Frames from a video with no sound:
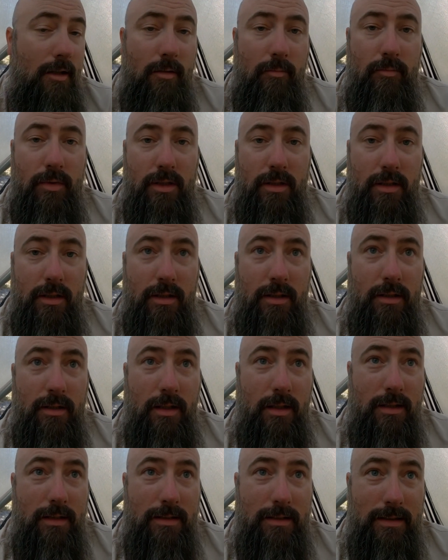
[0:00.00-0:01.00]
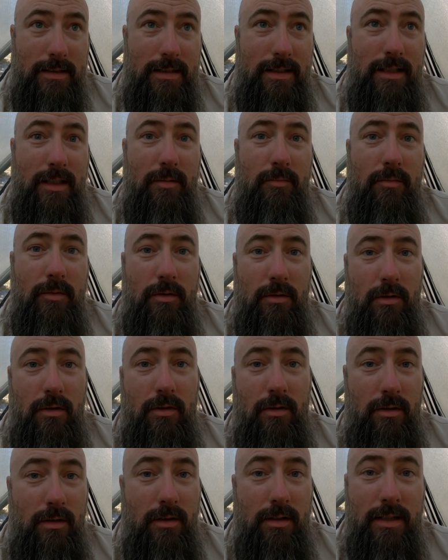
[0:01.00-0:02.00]
But the
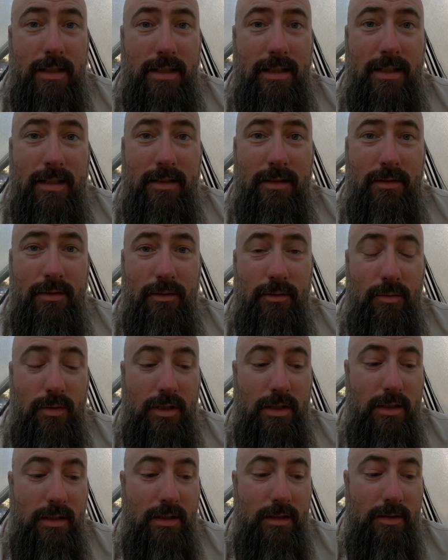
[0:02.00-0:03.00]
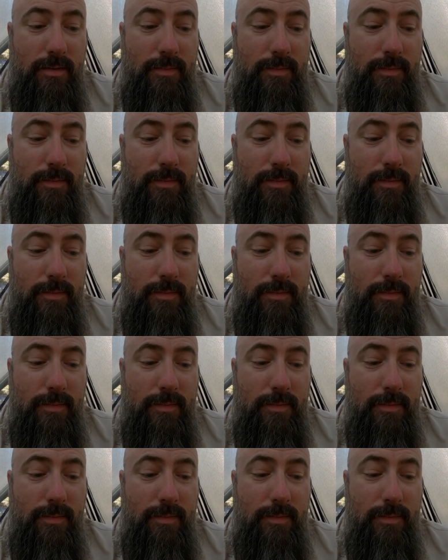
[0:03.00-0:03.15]
hike to